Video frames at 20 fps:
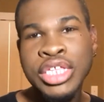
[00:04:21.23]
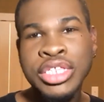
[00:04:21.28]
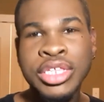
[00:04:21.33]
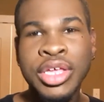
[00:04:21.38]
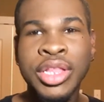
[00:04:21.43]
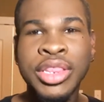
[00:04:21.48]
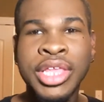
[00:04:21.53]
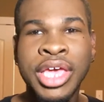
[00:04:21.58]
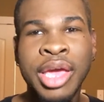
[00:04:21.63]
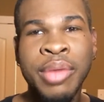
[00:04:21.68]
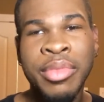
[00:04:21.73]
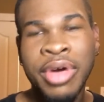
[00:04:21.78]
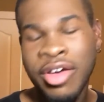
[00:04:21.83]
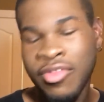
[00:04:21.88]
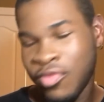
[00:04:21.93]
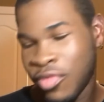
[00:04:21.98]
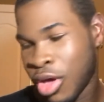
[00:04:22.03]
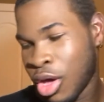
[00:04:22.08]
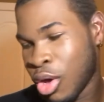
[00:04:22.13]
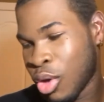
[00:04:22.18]
So then my
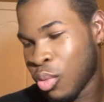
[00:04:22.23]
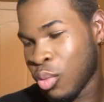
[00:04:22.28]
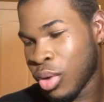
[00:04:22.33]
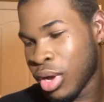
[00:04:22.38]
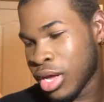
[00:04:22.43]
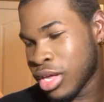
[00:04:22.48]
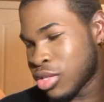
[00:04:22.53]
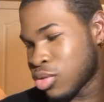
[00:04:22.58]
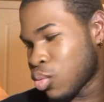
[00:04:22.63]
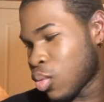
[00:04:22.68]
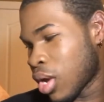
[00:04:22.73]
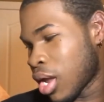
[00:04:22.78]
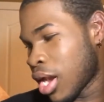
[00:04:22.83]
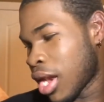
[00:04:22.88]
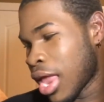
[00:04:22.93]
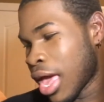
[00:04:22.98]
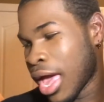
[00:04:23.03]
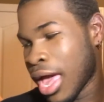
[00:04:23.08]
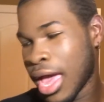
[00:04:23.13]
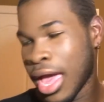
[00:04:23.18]
phone rings one
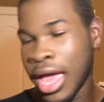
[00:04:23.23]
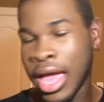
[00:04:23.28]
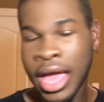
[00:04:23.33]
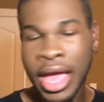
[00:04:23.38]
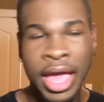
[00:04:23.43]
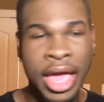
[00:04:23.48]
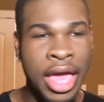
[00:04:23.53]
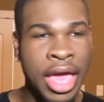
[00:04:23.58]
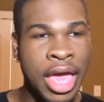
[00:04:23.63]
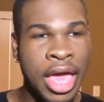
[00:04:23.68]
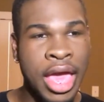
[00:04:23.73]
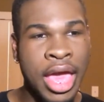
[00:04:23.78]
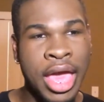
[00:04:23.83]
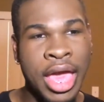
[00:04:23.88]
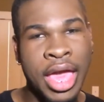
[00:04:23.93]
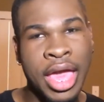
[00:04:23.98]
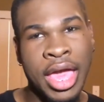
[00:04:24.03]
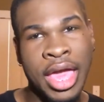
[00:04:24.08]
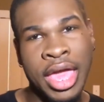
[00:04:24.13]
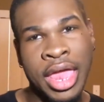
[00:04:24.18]
day,
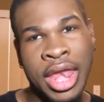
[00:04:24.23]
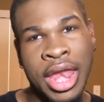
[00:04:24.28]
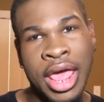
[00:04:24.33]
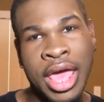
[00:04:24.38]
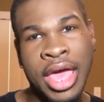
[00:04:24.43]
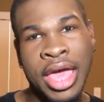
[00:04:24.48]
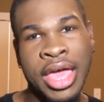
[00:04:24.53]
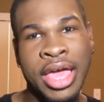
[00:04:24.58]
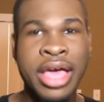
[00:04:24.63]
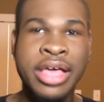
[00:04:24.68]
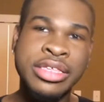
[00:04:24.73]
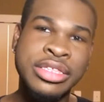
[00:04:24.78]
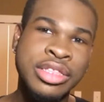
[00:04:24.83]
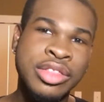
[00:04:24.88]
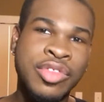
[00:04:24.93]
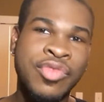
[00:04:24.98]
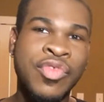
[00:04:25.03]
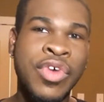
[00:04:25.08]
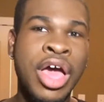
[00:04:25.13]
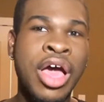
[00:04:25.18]
and I answer
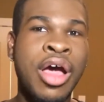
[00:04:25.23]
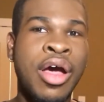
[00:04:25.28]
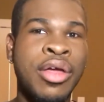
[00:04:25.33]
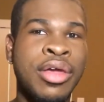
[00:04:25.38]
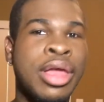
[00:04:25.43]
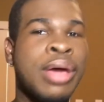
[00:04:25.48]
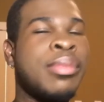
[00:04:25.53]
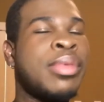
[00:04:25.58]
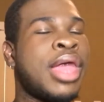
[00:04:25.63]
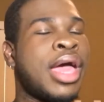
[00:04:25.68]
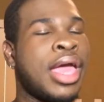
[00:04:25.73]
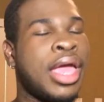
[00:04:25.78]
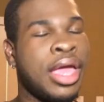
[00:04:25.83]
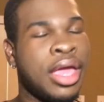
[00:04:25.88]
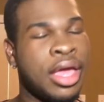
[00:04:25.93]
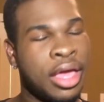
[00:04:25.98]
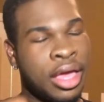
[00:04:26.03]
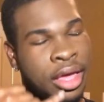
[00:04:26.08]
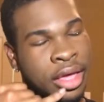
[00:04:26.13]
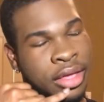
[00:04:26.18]
the phone. I'm
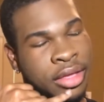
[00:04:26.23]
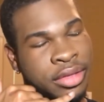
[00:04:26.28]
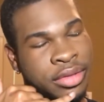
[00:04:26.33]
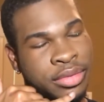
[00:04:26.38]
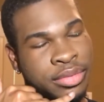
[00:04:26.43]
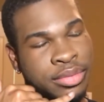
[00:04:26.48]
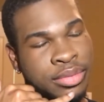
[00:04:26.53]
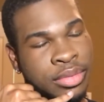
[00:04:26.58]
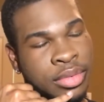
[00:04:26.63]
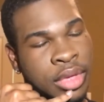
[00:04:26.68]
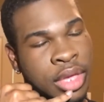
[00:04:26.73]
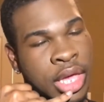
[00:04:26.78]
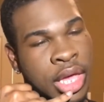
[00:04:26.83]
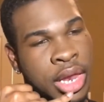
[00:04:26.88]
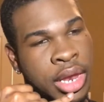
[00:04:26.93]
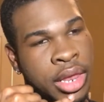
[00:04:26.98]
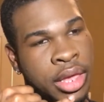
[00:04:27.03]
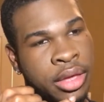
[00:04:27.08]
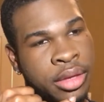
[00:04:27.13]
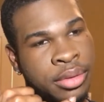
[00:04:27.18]
like,
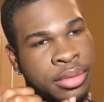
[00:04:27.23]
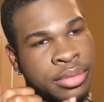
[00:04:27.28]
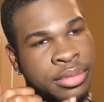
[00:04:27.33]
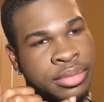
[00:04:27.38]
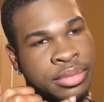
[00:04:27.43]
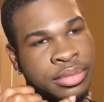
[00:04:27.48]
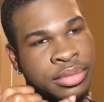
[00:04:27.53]
hello.